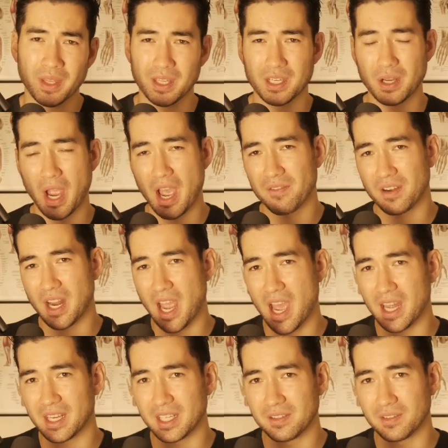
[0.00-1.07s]
and you haven't
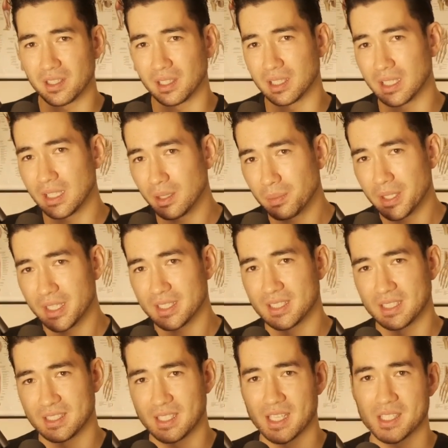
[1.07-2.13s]
had even a little bit of
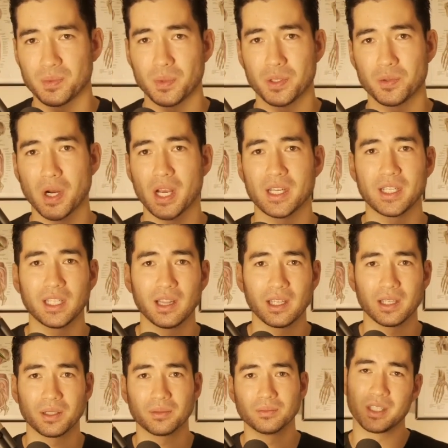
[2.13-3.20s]
success with dry needling,